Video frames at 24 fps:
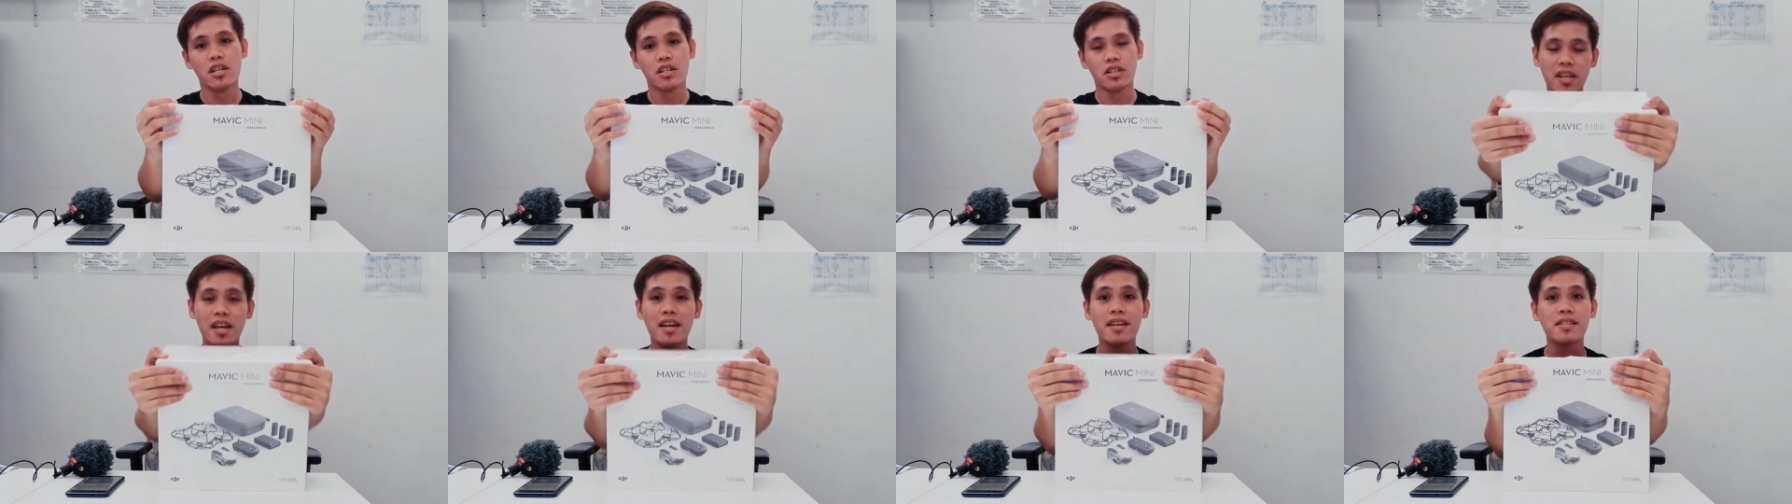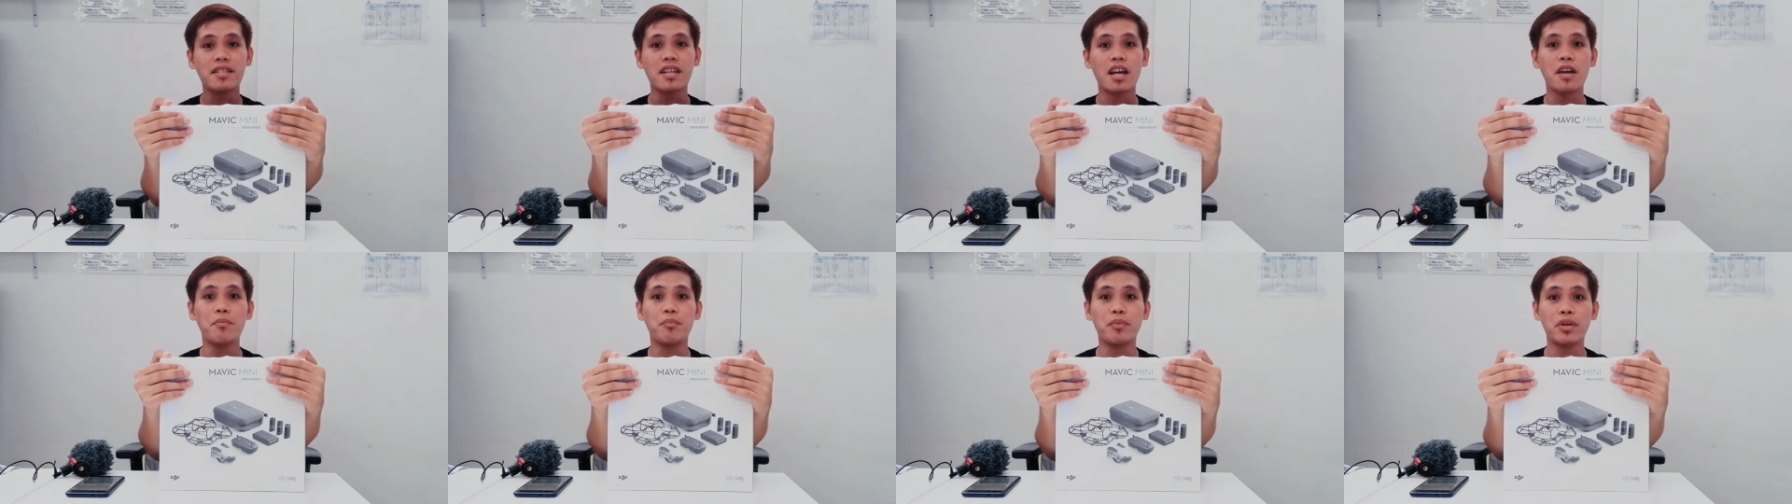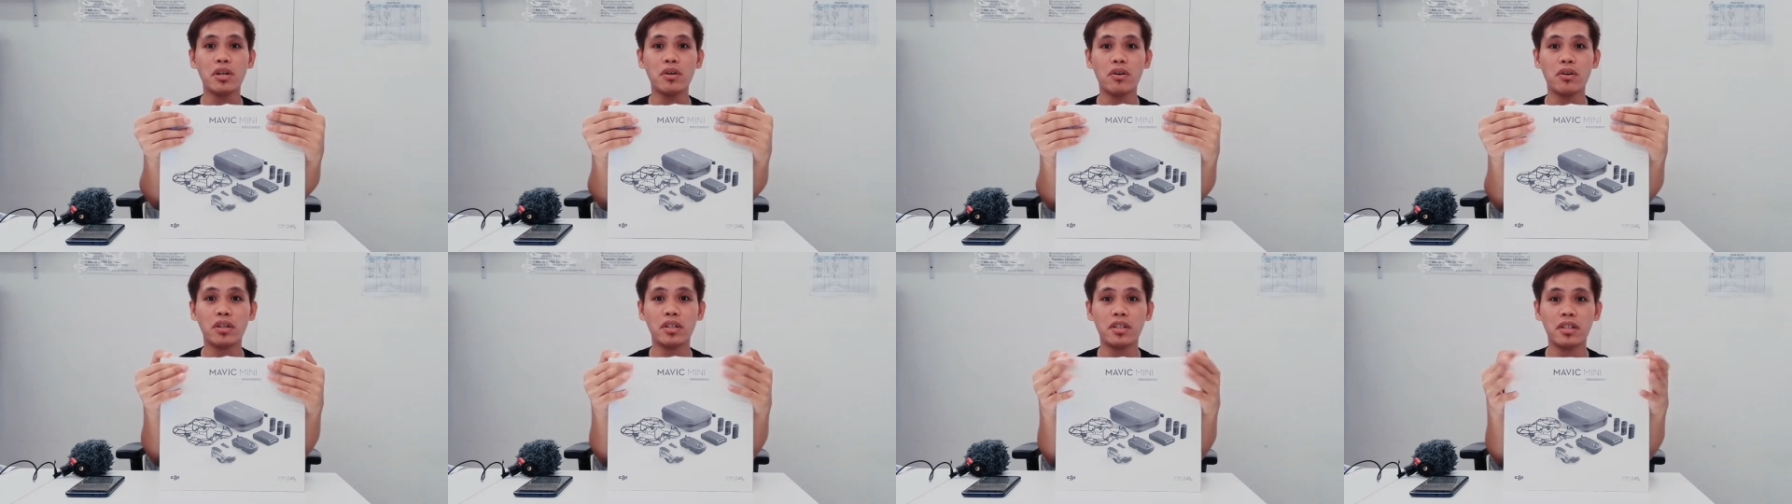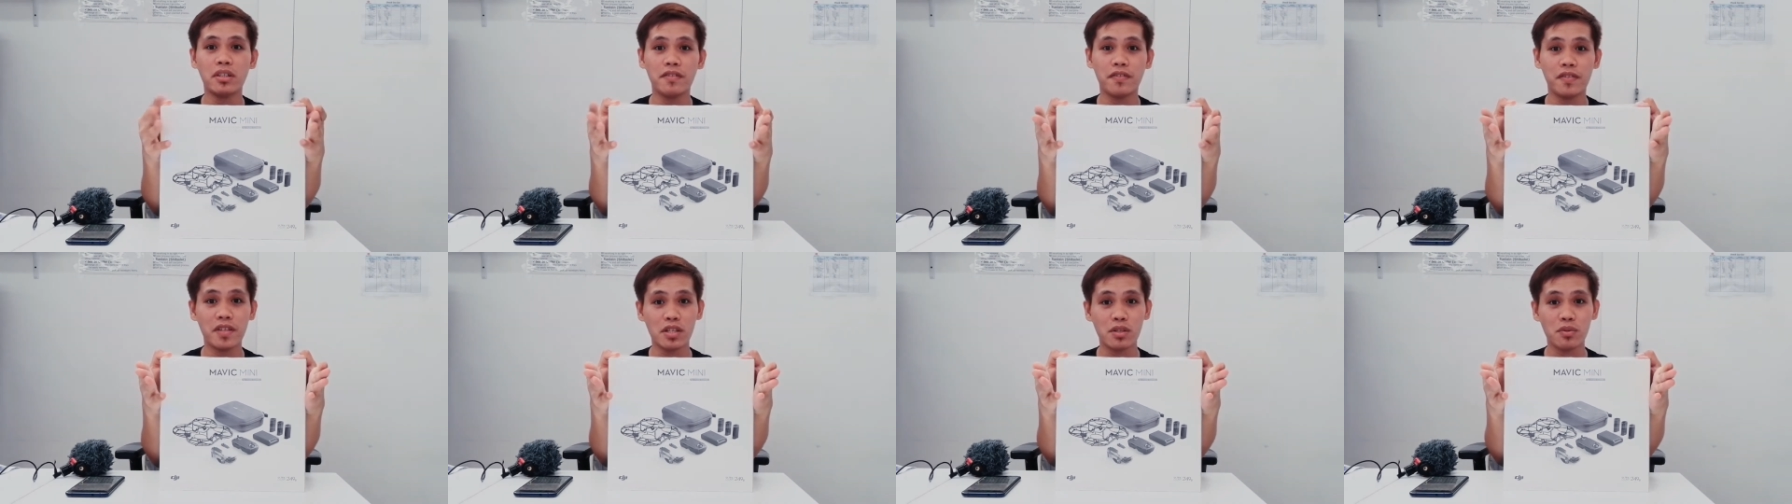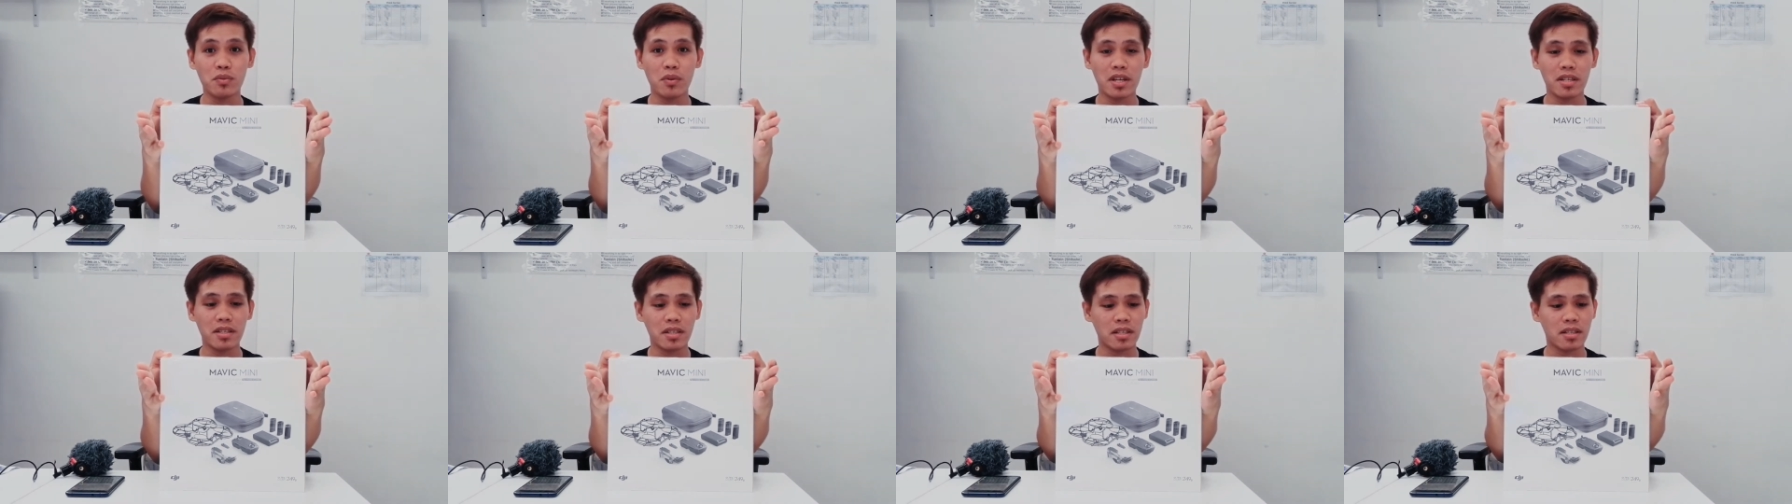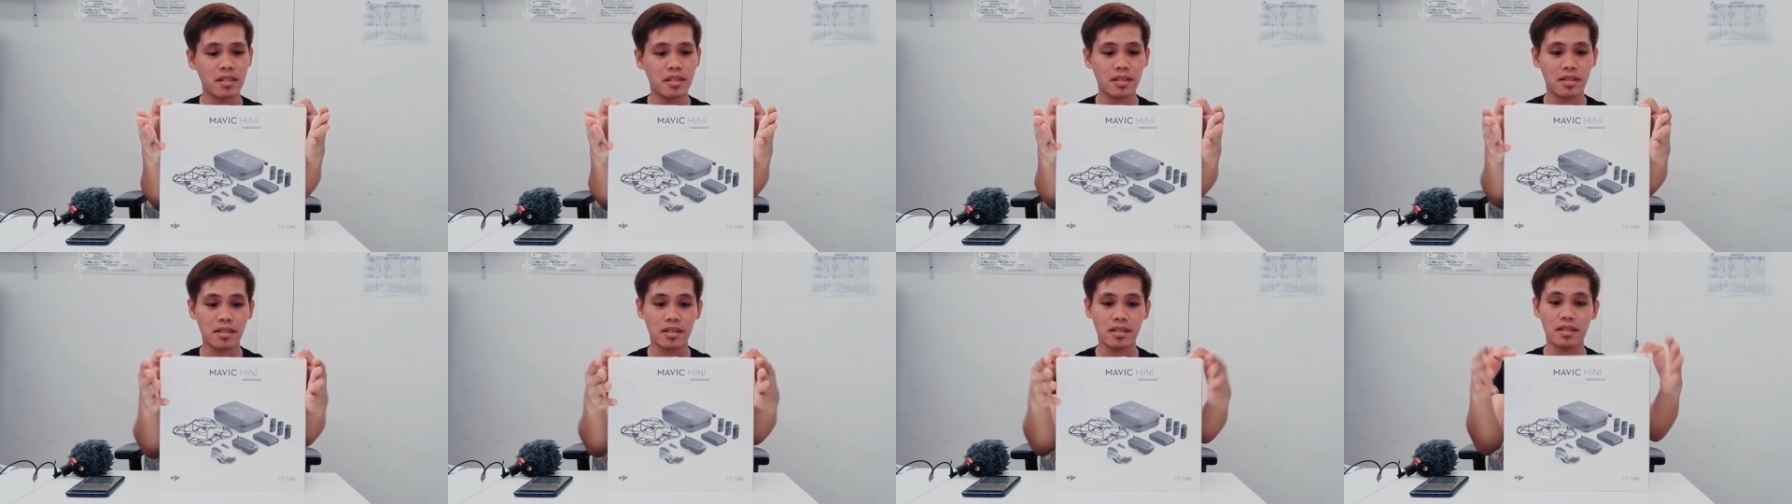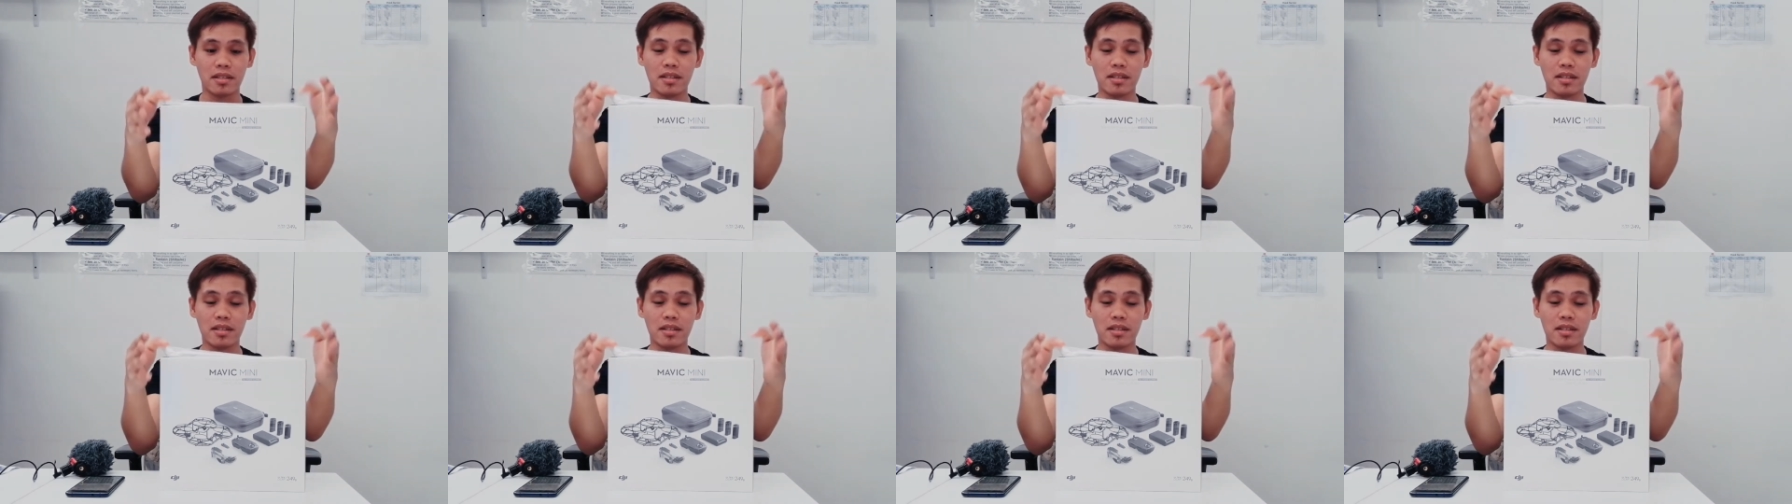Yes, I pre-ordered this one since